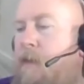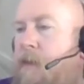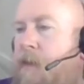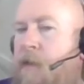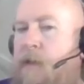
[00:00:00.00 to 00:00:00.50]

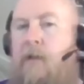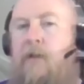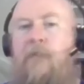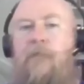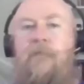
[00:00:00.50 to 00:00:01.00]

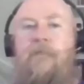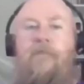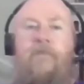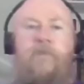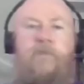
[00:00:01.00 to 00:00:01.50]

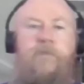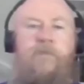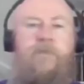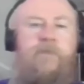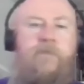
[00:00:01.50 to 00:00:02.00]

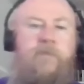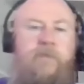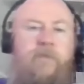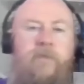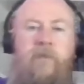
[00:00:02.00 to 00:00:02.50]

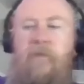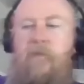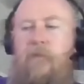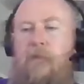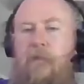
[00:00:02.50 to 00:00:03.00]

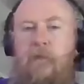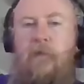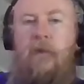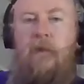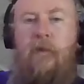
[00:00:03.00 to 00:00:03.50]

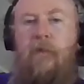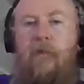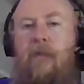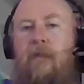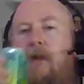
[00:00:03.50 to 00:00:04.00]

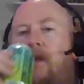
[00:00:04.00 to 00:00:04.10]
[no speech]